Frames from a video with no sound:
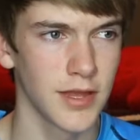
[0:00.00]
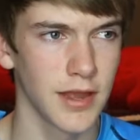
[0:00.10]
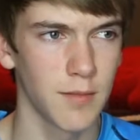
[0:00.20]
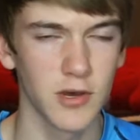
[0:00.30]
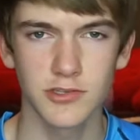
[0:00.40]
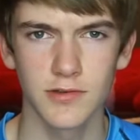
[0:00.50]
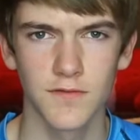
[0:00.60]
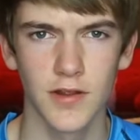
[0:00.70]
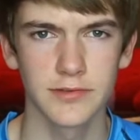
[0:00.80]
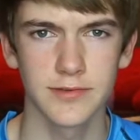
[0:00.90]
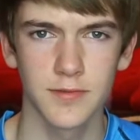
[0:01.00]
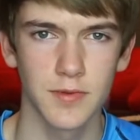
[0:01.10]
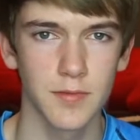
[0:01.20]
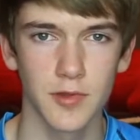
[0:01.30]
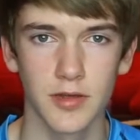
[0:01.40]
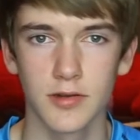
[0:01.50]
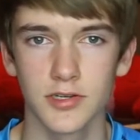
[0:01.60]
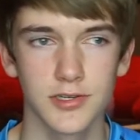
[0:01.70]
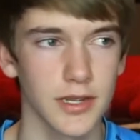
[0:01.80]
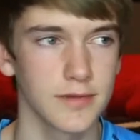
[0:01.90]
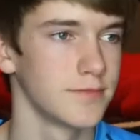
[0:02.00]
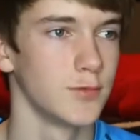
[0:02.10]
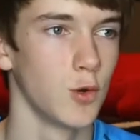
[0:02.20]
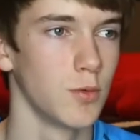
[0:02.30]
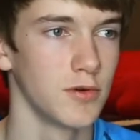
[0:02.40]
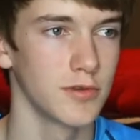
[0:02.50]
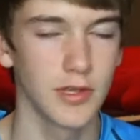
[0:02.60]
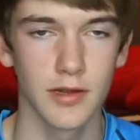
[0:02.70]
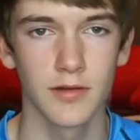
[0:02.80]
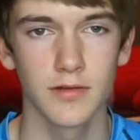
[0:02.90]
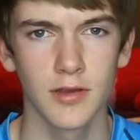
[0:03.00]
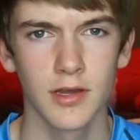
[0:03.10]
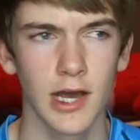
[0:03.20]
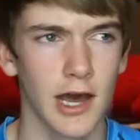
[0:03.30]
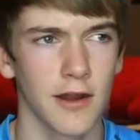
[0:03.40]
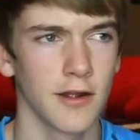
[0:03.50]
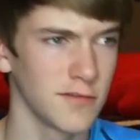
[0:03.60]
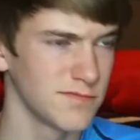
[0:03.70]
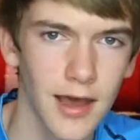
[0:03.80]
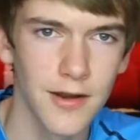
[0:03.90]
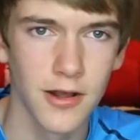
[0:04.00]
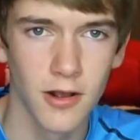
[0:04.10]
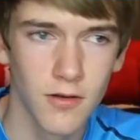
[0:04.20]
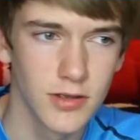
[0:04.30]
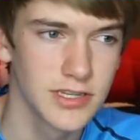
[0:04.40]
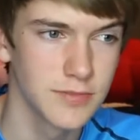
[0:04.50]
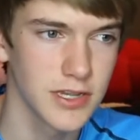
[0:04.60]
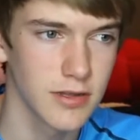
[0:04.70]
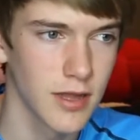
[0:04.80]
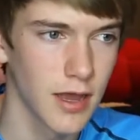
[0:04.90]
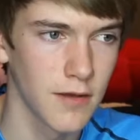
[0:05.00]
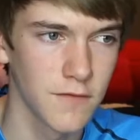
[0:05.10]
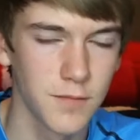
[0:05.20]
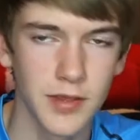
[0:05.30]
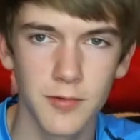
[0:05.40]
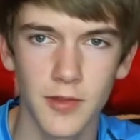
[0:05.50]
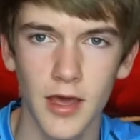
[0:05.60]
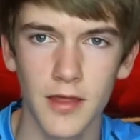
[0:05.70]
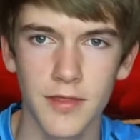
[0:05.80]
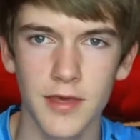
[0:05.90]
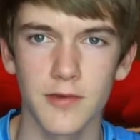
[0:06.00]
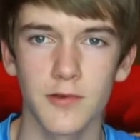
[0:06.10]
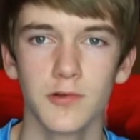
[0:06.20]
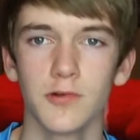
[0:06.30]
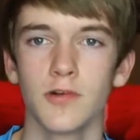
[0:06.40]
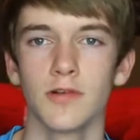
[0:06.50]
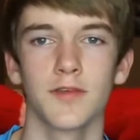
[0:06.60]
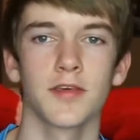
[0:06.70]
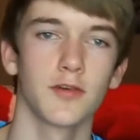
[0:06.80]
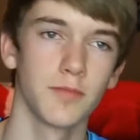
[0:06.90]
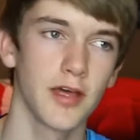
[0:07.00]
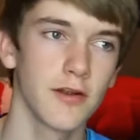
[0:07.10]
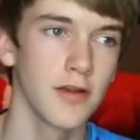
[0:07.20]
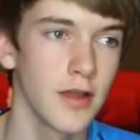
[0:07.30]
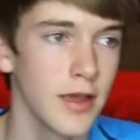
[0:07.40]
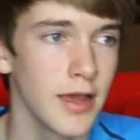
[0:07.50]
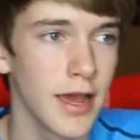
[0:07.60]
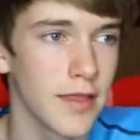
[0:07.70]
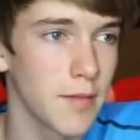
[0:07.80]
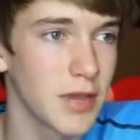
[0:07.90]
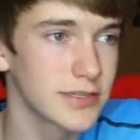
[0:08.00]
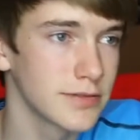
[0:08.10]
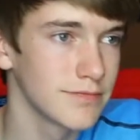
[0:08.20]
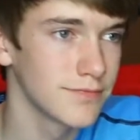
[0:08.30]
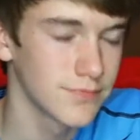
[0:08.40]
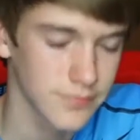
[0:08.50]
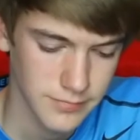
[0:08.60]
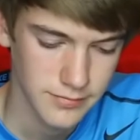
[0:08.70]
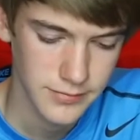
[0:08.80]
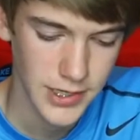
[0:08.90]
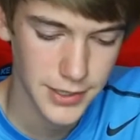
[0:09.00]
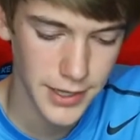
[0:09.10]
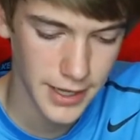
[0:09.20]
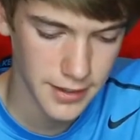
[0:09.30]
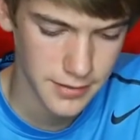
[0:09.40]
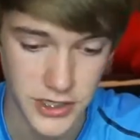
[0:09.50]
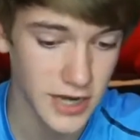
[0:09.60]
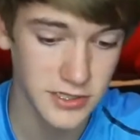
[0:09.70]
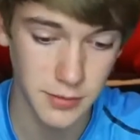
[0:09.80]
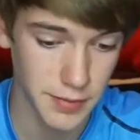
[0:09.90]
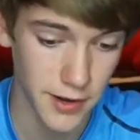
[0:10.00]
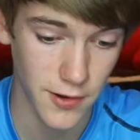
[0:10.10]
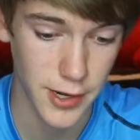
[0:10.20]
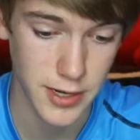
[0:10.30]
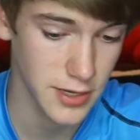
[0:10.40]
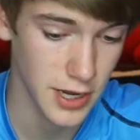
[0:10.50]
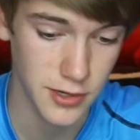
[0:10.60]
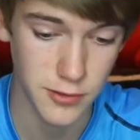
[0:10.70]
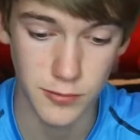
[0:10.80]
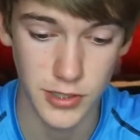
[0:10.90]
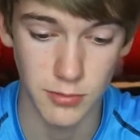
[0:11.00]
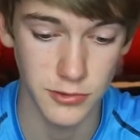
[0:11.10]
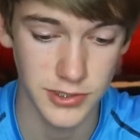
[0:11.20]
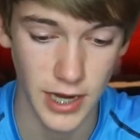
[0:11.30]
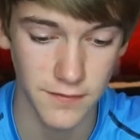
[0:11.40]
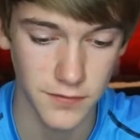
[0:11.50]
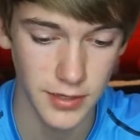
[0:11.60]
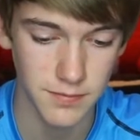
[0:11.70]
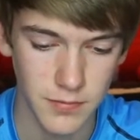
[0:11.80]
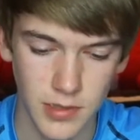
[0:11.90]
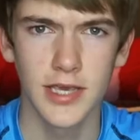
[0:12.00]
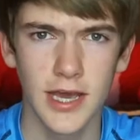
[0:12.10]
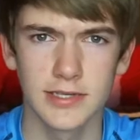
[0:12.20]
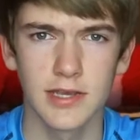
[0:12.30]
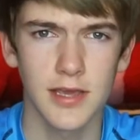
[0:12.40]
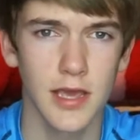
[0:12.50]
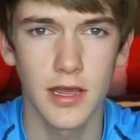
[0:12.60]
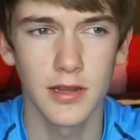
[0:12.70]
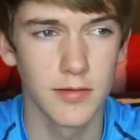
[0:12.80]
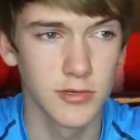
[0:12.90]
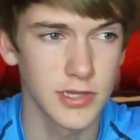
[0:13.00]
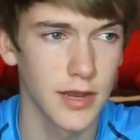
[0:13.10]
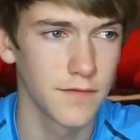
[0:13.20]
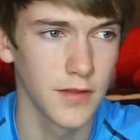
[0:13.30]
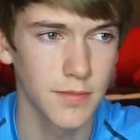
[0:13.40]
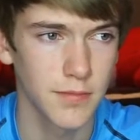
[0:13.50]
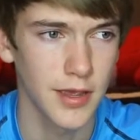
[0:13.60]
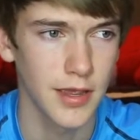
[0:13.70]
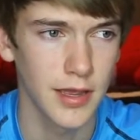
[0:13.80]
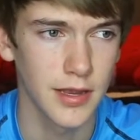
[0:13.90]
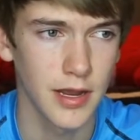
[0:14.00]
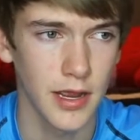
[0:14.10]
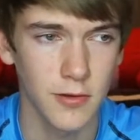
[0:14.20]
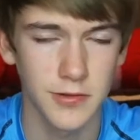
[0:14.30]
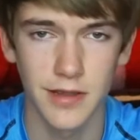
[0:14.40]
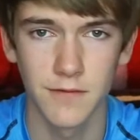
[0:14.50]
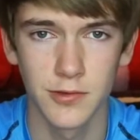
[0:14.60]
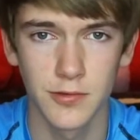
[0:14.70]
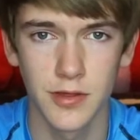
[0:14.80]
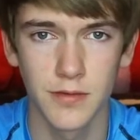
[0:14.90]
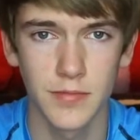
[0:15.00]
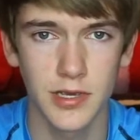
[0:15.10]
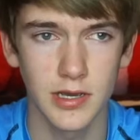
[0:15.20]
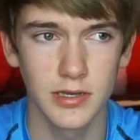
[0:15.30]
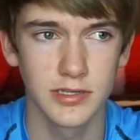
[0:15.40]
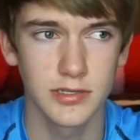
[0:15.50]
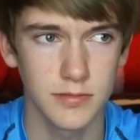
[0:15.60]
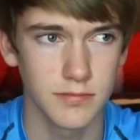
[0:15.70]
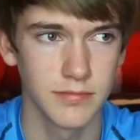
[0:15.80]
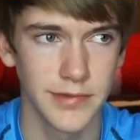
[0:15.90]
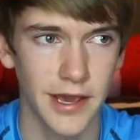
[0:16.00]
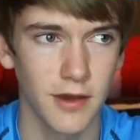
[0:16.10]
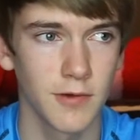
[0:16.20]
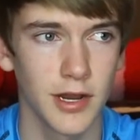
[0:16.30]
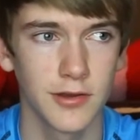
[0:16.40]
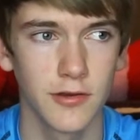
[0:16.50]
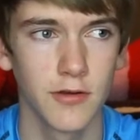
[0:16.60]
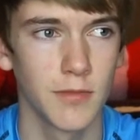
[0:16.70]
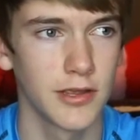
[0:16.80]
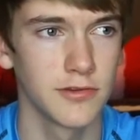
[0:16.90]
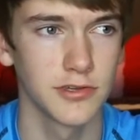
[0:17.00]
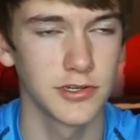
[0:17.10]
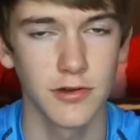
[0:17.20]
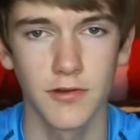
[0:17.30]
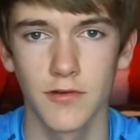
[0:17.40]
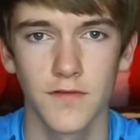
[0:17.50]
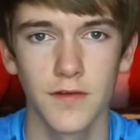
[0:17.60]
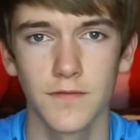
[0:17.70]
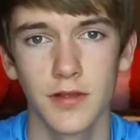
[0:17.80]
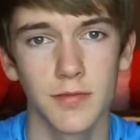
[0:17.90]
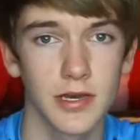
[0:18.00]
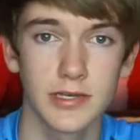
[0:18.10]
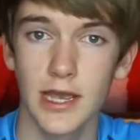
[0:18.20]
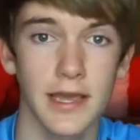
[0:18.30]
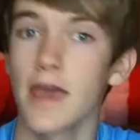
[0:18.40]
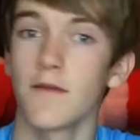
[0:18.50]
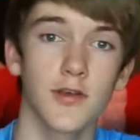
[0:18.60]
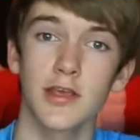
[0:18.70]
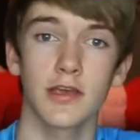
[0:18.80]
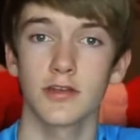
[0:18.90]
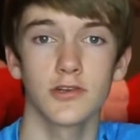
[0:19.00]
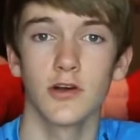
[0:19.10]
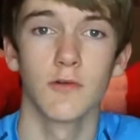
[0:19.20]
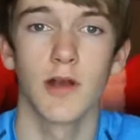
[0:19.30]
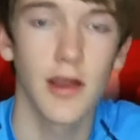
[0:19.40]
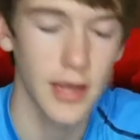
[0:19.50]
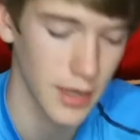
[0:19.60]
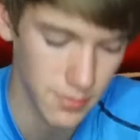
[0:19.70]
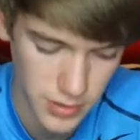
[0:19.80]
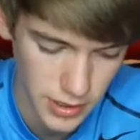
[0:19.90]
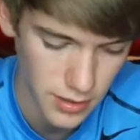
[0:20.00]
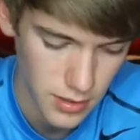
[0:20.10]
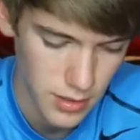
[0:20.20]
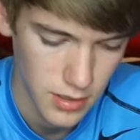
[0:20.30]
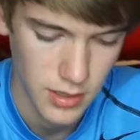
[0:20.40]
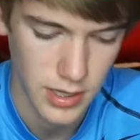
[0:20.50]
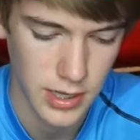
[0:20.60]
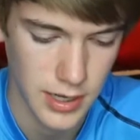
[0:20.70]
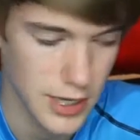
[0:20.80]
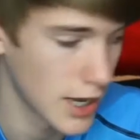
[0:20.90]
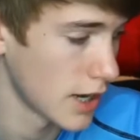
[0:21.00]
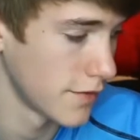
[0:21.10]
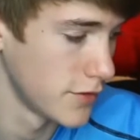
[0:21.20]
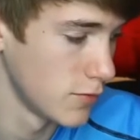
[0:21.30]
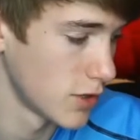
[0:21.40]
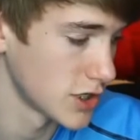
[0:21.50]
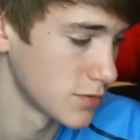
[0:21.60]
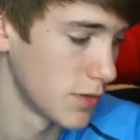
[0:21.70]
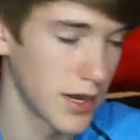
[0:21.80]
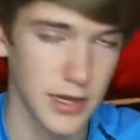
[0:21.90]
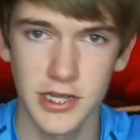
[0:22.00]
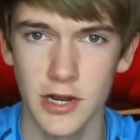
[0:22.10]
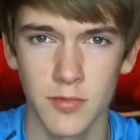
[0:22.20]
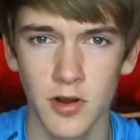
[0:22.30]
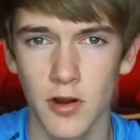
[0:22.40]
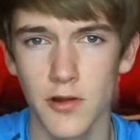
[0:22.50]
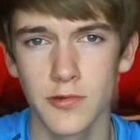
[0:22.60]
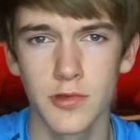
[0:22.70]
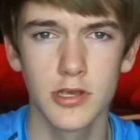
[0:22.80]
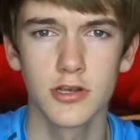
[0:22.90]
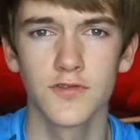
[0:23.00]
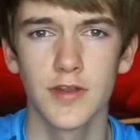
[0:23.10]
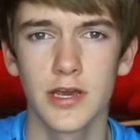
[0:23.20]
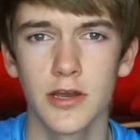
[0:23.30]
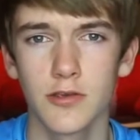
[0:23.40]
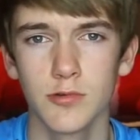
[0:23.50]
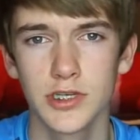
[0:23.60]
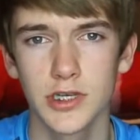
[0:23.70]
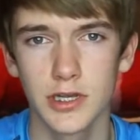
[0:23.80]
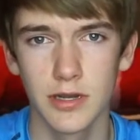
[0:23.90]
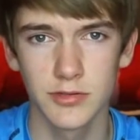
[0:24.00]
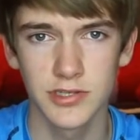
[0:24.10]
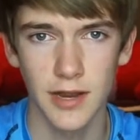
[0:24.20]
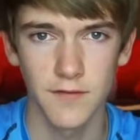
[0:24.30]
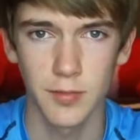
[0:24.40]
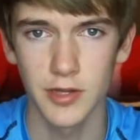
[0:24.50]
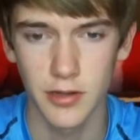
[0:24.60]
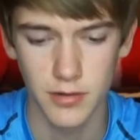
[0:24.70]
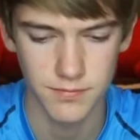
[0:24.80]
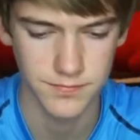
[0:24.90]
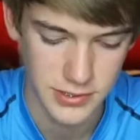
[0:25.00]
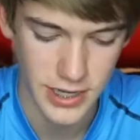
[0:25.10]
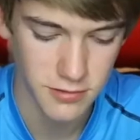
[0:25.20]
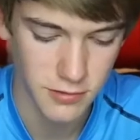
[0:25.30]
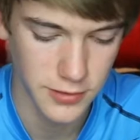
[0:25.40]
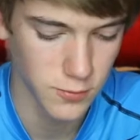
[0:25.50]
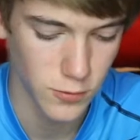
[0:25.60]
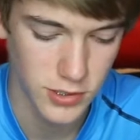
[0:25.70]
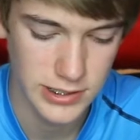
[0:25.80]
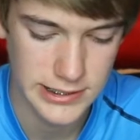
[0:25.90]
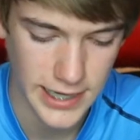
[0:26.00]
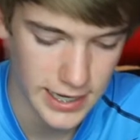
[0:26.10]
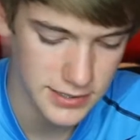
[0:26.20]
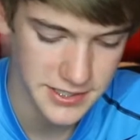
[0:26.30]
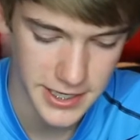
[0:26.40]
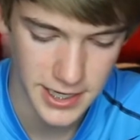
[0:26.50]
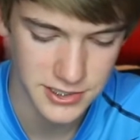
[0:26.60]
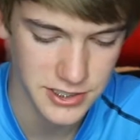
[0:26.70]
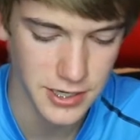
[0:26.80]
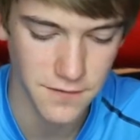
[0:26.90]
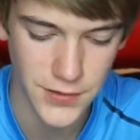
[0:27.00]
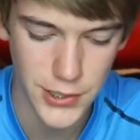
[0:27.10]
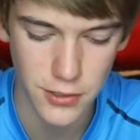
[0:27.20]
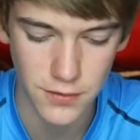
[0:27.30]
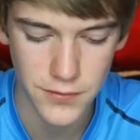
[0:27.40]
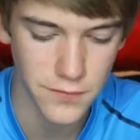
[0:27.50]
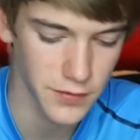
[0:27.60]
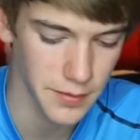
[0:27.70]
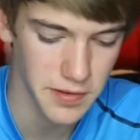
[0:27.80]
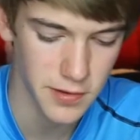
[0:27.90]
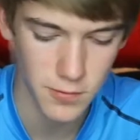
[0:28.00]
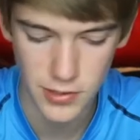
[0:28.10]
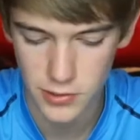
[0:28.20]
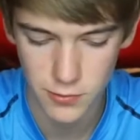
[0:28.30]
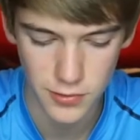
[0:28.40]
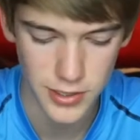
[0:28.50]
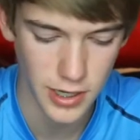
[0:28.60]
then I'm also friends with people that are just like normal, you know. I don't know. It seems like a lot of people that think they're cool, think they're better, and that makes them a dick. Jackson Perry, can you double side flip? Yes, I can double side flip, and I hardly ever do them because now when I do them, I usually turn to a front flip because I can't freaking control where I am. But yeah, if you watch my Tanner Brungar Through the Years video, you would see a double side flip in there. Declan Woods asked, can I see a video of you flipping when you were